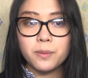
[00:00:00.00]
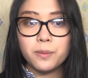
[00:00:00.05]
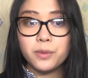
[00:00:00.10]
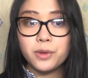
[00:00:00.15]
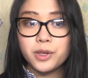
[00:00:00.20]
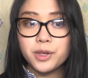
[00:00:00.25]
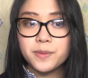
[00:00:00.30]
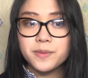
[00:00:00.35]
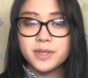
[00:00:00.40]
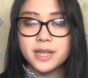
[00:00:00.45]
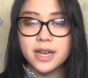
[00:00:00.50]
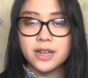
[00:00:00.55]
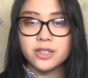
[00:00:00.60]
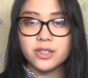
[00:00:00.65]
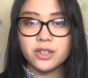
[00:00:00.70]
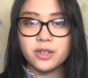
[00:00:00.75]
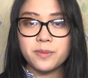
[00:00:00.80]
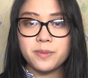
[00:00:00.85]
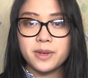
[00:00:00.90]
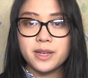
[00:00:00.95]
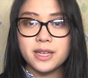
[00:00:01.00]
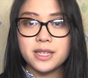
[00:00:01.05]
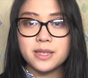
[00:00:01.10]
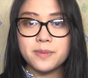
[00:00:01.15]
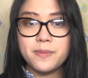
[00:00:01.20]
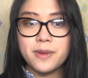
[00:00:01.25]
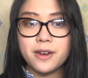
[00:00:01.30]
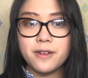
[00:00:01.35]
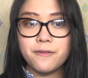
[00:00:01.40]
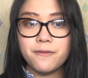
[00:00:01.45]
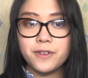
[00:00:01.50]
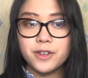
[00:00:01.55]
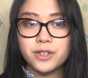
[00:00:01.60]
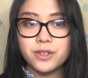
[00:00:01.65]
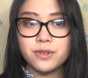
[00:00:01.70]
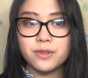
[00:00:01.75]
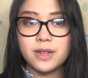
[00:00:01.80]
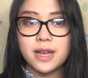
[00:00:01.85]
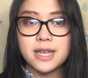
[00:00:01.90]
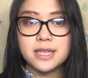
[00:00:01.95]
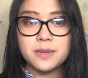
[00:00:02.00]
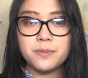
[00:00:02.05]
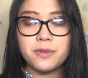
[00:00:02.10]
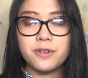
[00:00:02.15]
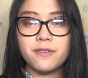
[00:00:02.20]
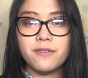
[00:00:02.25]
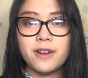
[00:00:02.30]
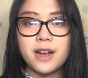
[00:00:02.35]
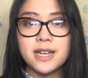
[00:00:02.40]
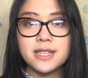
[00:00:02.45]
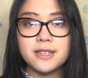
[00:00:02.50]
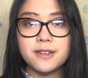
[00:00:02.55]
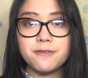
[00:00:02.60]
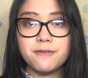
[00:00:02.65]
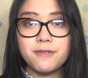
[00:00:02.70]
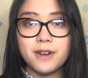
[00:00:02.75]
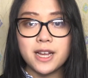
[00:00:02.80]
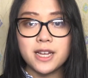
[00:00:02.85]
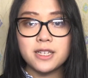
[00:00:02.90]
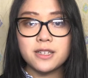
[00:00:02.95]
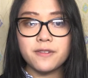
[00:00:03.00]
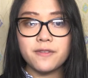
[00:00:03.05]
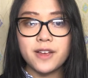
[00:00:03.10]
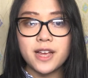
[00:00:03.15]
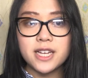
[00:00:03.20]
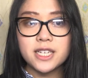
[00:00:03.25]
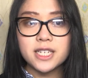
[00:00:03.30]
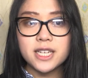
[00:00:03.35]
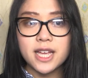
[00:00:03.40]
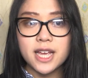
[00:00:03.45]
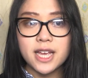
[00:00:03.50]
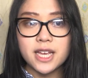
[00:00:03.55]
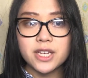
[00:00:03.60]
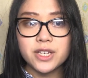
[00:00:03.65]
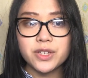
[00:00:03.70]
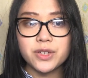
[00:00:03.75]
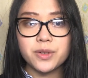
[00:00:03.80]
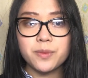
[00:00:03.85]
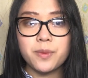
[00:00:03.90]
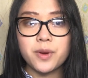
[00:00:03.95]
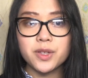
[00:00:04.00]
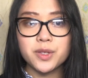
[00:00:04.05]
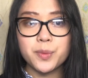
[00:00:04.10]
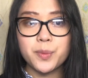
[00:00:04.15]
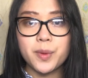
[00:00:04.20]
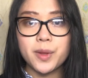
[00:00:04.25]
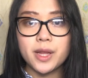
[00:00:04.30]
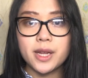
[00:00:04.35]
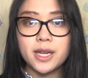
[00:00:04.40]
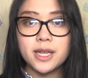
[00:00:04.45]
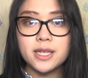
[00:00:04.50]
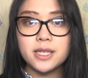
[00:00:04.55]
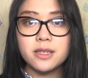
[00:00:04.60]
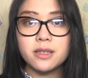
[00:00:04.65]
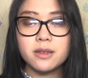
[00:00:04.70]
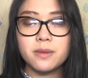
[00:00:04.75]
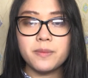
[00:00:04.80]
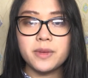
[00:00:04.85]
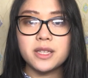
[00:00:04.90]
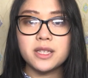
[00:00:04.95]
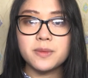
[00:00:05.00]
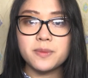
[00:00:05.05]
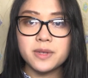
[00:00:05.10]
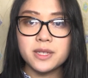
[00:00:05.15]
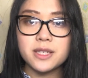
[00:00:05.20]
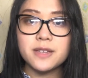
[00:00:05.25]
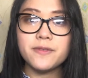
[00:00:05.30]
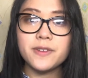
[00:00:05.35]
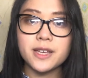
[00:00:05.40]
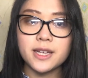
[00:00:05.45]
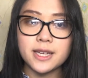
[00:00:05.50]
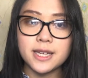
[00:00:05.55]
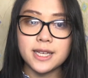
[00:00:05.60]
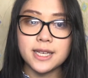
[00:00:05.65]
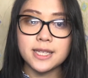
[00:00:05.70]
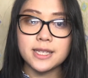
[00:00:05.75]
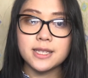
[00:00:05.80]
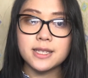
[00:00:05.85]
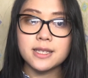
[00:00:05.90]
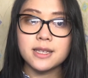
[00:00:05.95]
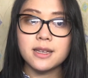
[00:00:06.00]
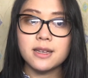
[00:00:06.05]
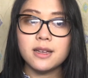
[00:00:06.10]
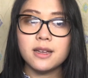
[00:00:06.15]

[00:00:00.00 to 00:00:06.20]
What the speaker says: Bloom's taxonomy is beneficial as it provides a range of educational possibilities to meet specific needs,